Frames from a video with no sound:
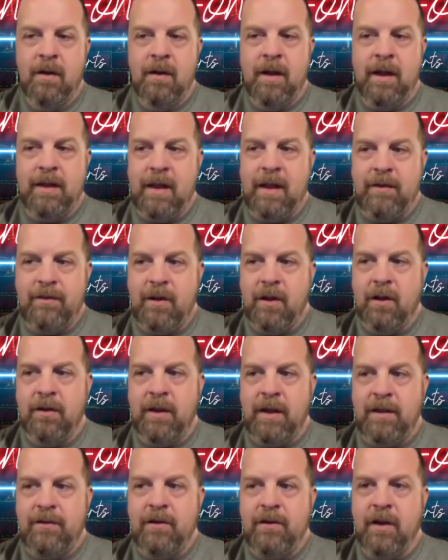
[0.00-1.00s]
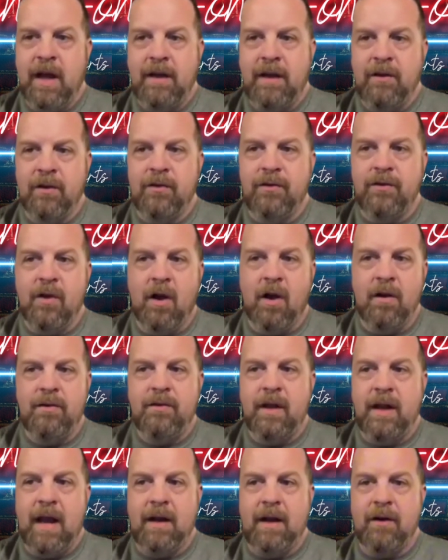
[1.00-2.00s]
like they still had those songs
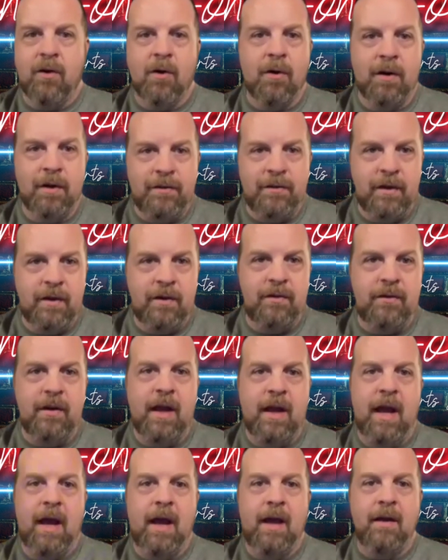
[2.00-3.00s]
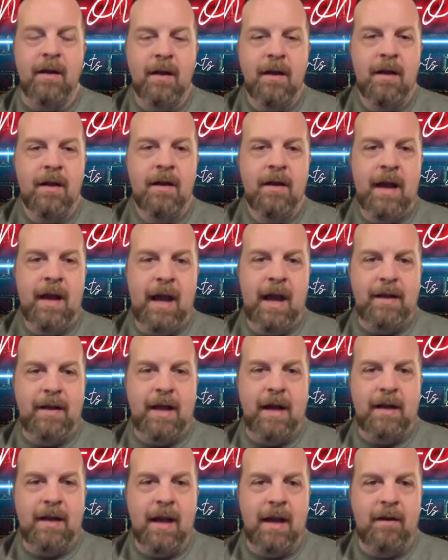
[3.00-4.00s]
that had choruses and had
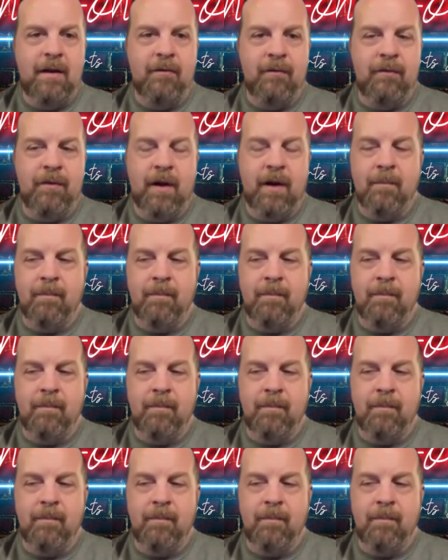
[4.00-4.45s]
that kind of